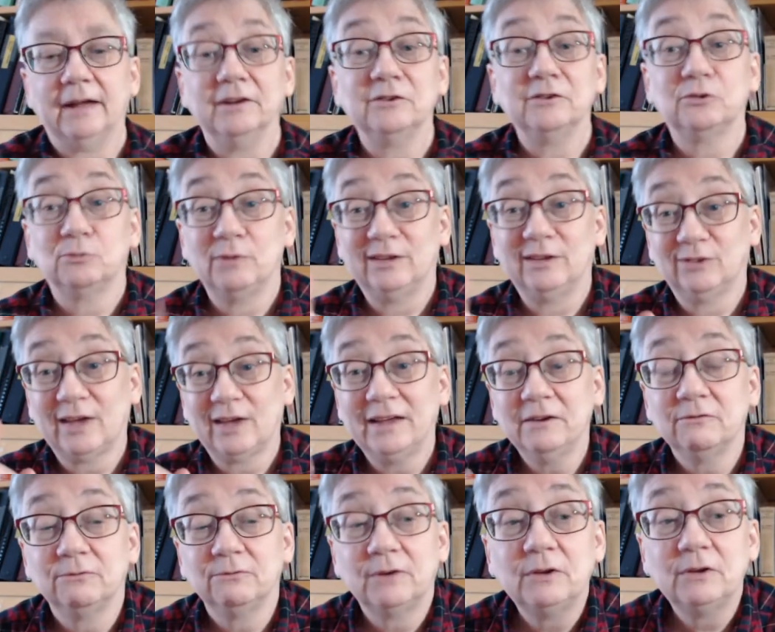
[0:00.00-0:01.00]
It's kind
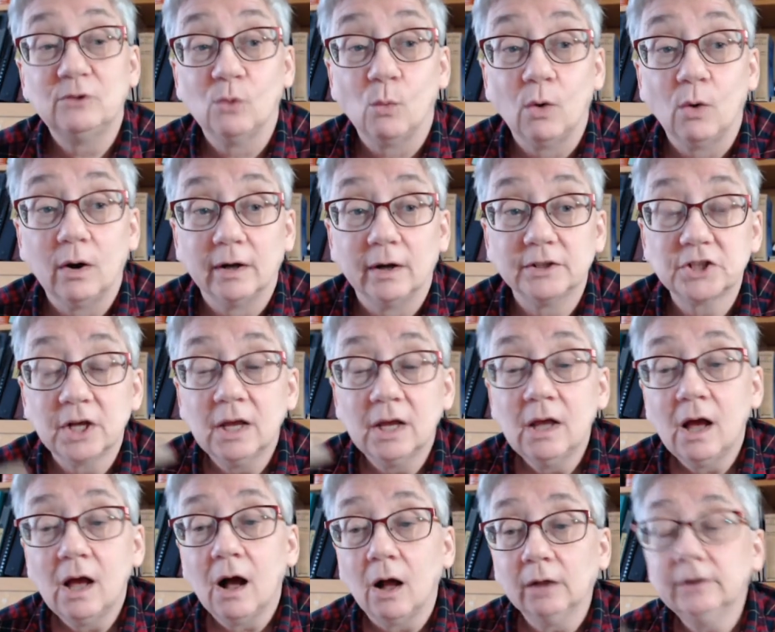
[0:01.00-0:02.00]
of fun to watch.
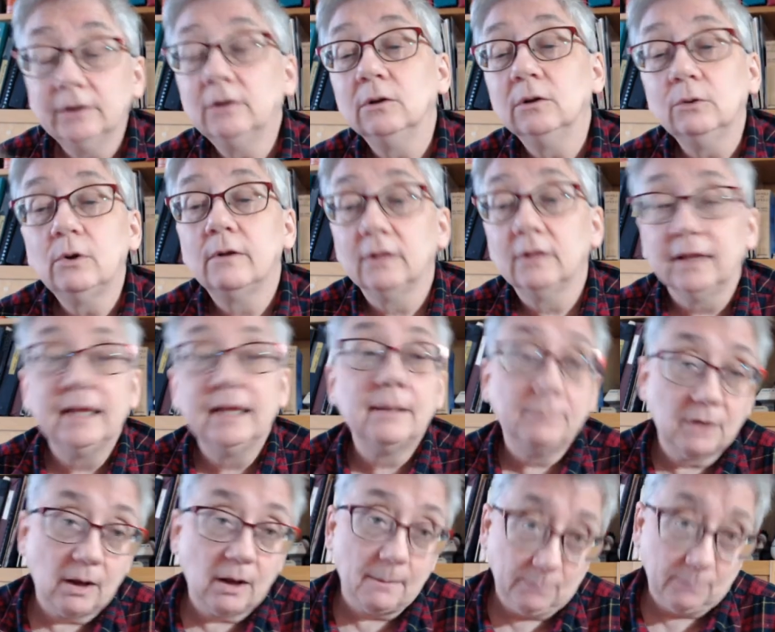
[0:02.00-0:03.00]
I'll include a link
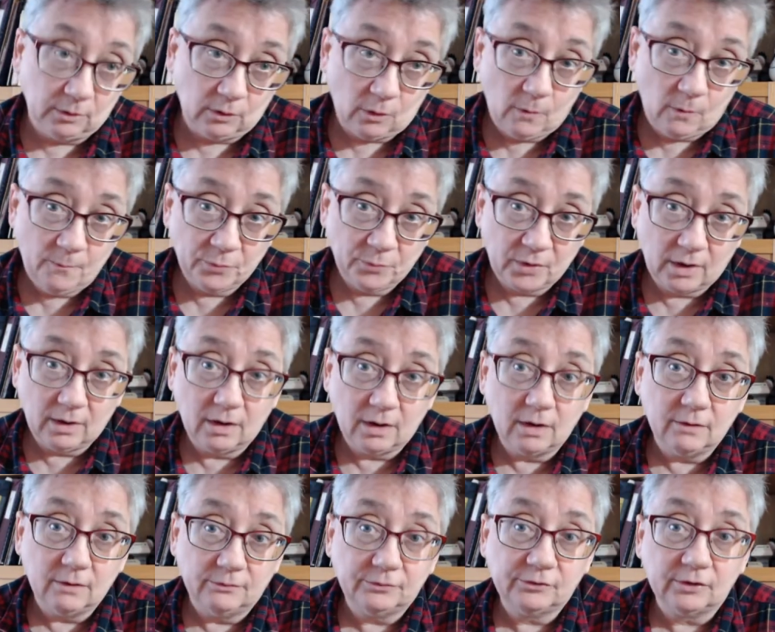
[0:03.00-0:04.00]
down below
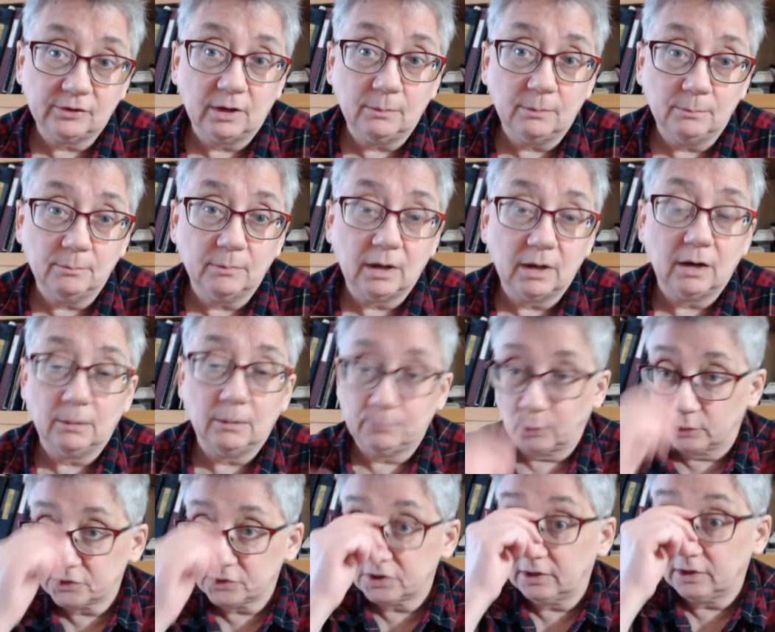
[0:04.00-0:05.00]
of some
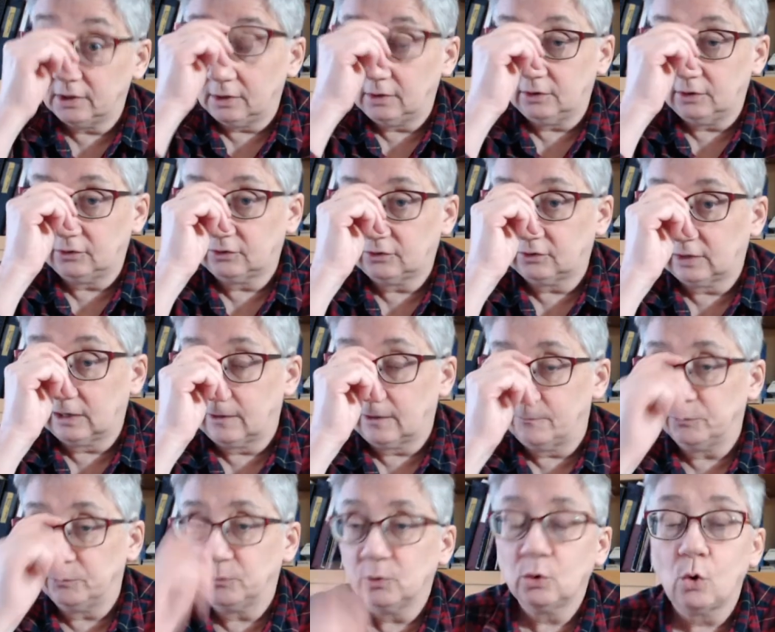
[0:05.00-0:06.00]
Portuguese
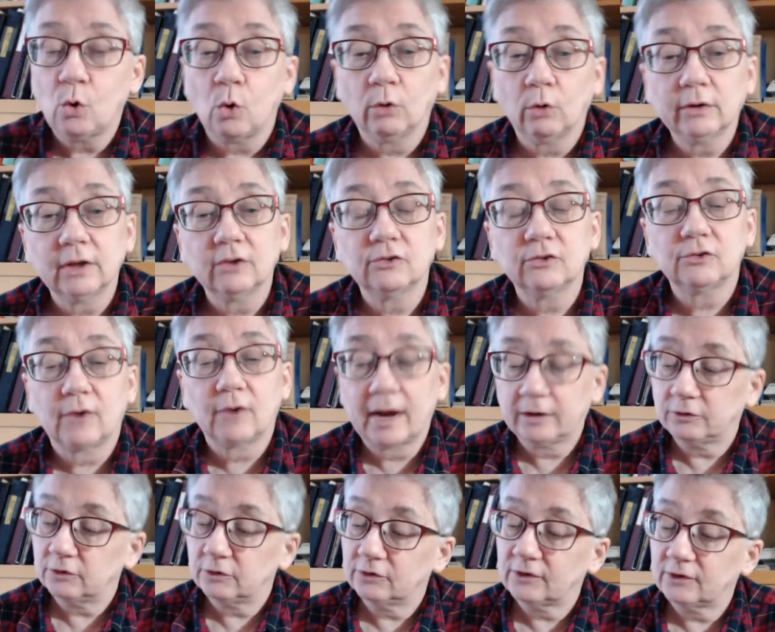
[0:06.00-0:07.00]
cork
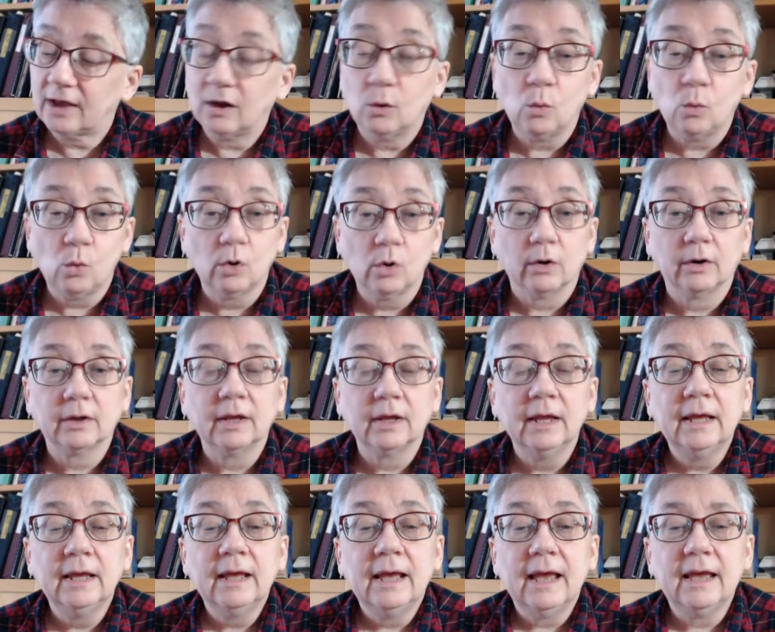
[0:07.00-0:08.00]
extractors at work.
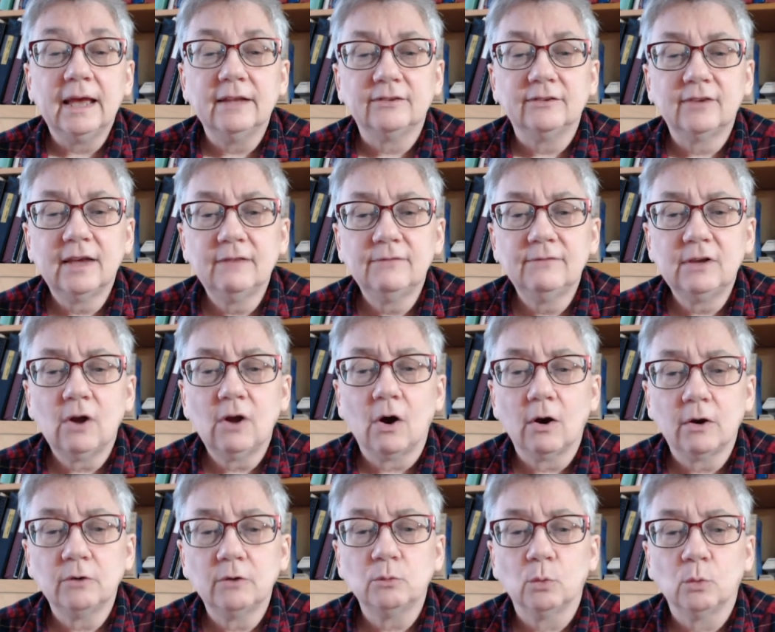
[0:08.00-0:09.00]
It's heavy,
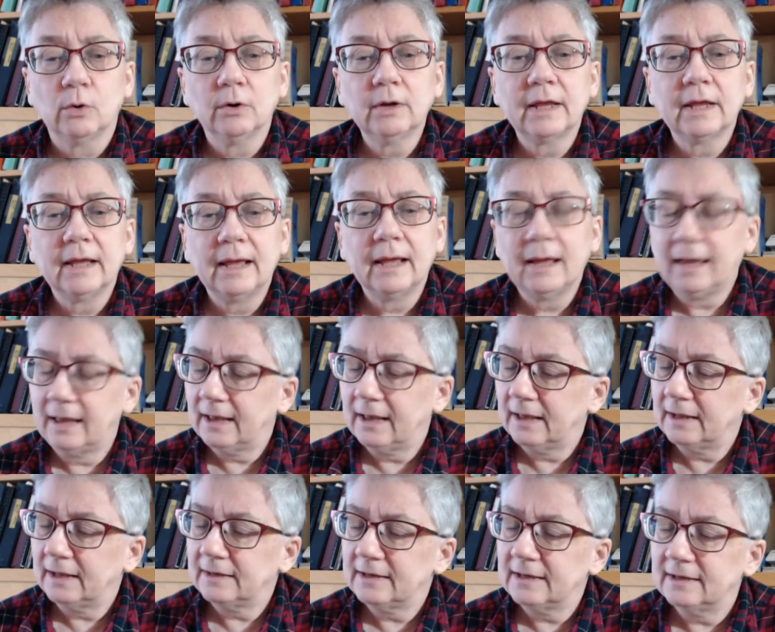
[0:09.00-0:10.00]
hard work,
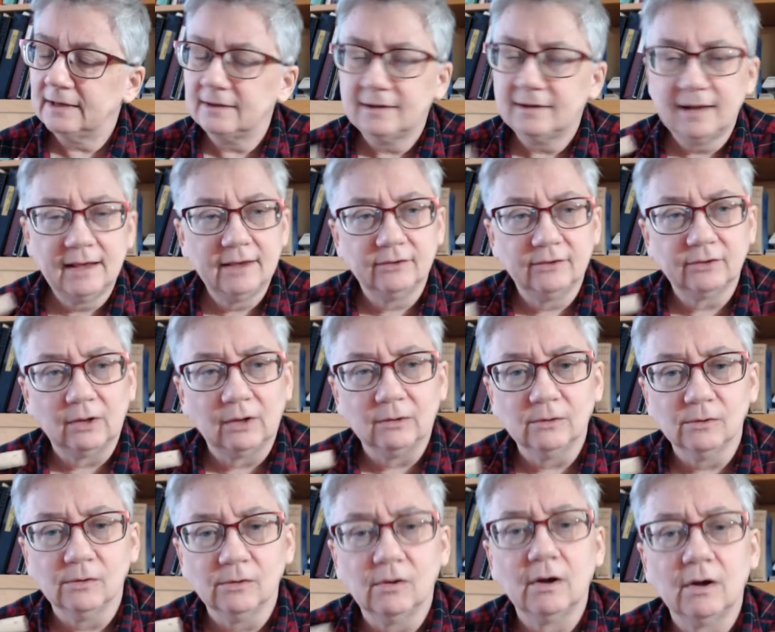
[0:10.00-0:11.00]
and it takes a
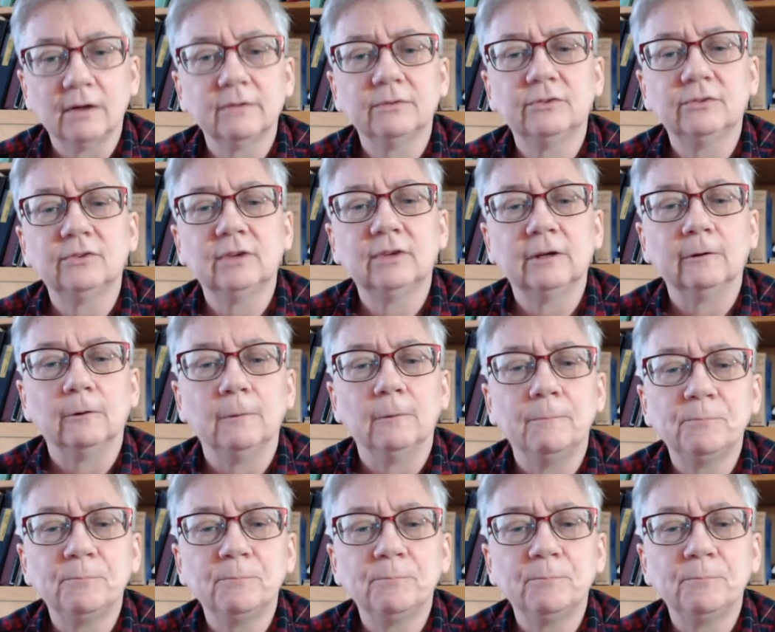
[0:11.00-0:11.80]
lot of skill.